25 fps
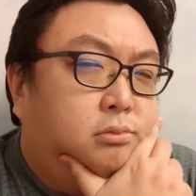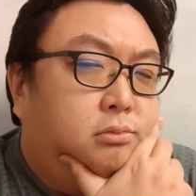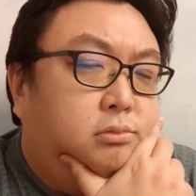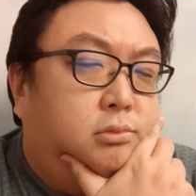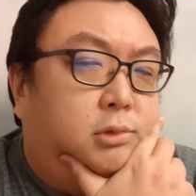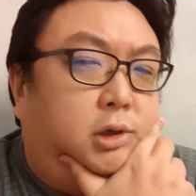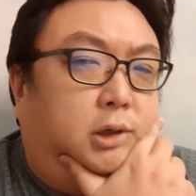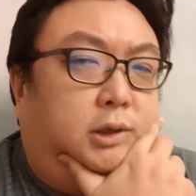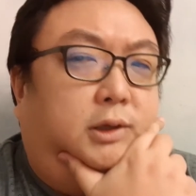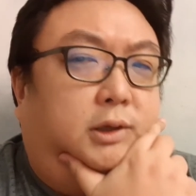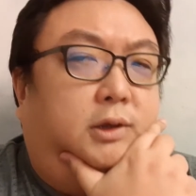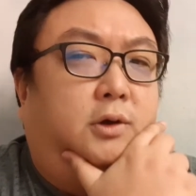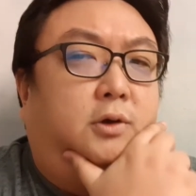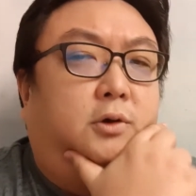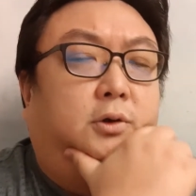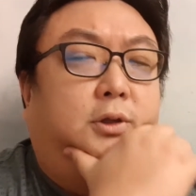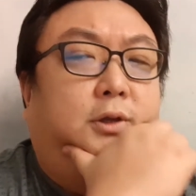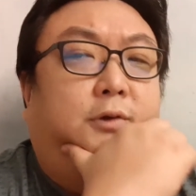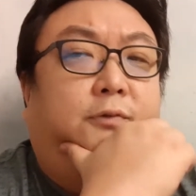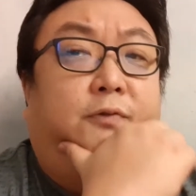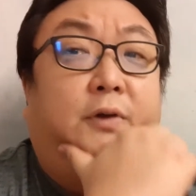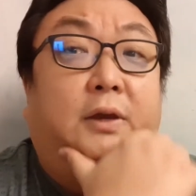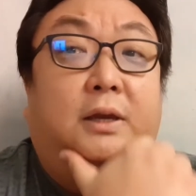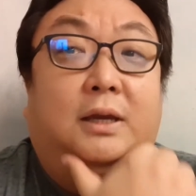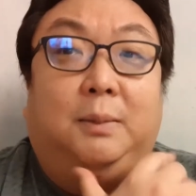and then you go the
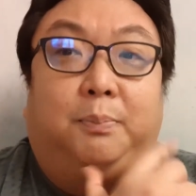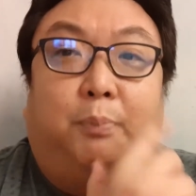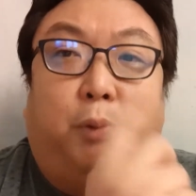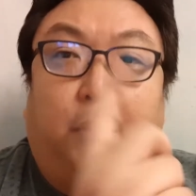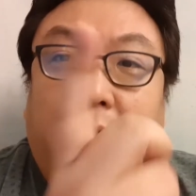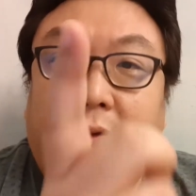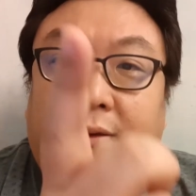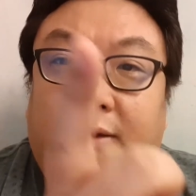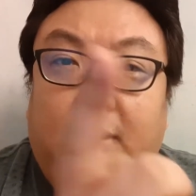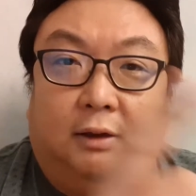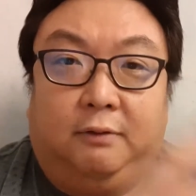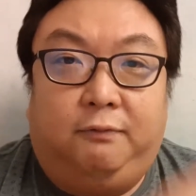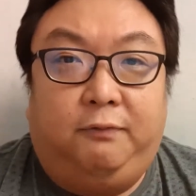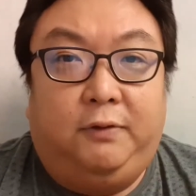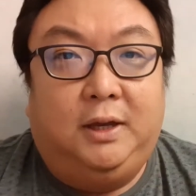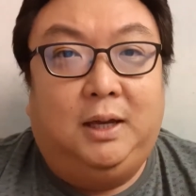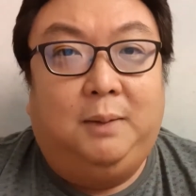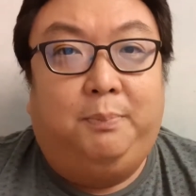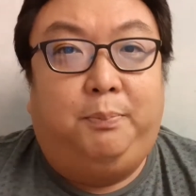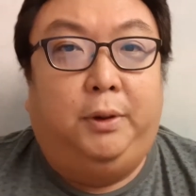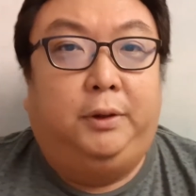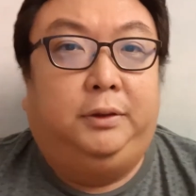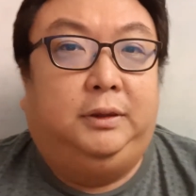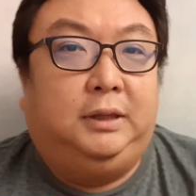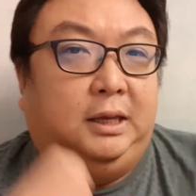finger pointing,
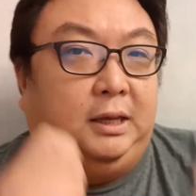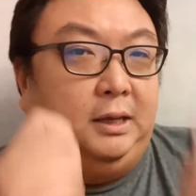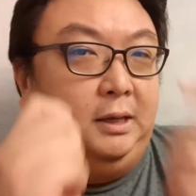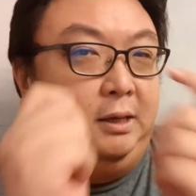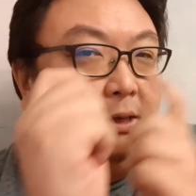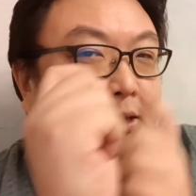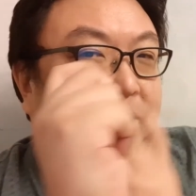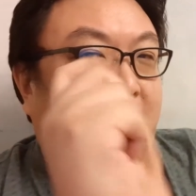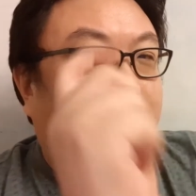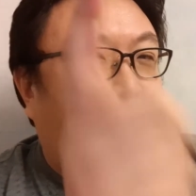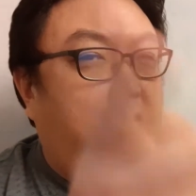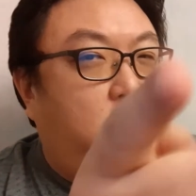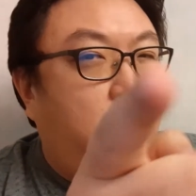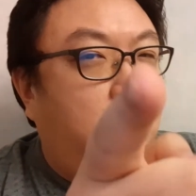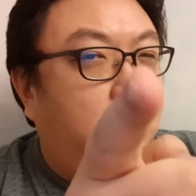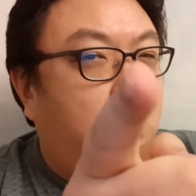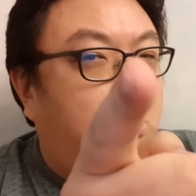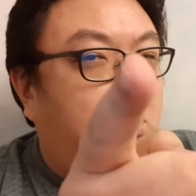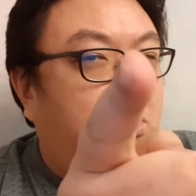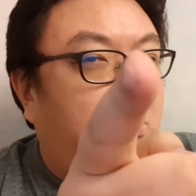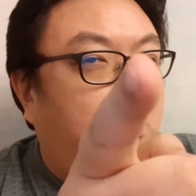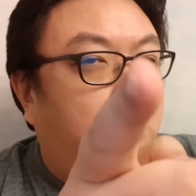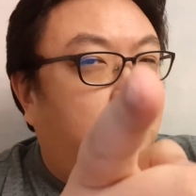yo,